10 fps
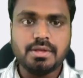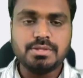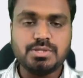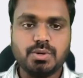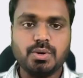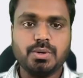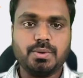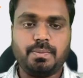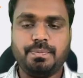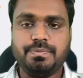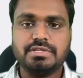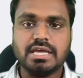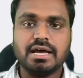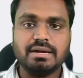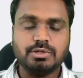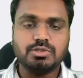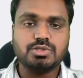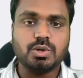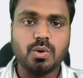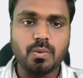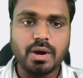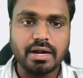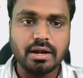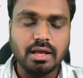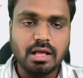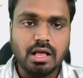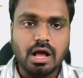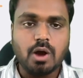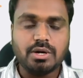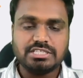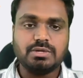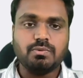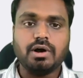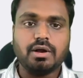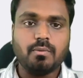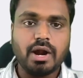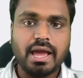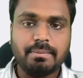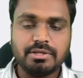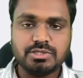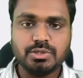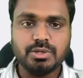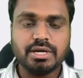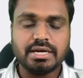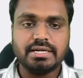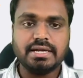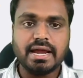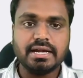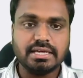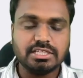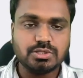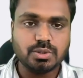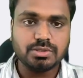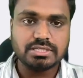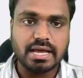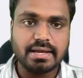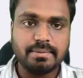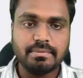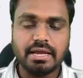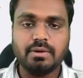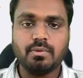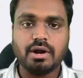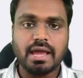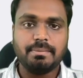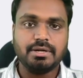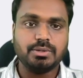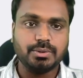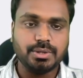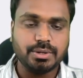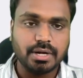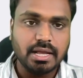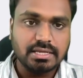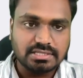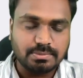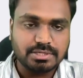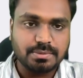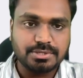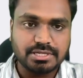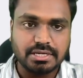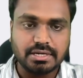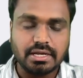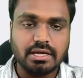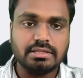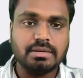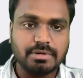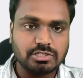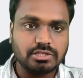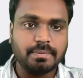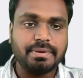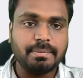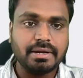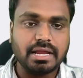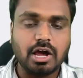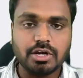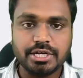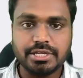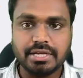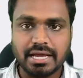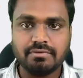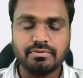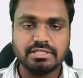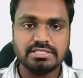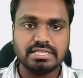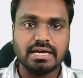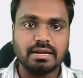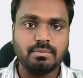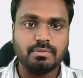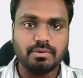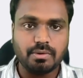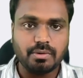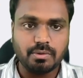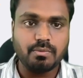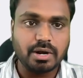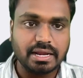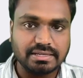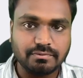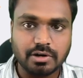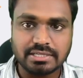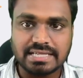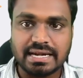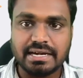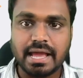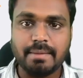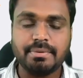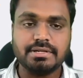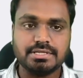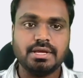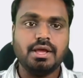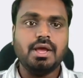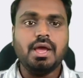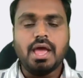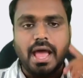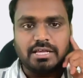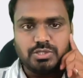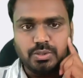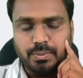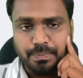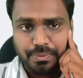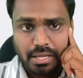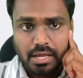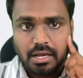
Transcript: Zoho CRM to Zoho One, how does it work? What happens to your current data in the Zoho CRM, and what happened to your subscription? That means the payment already done for the CRM. What exactly it happens? Assume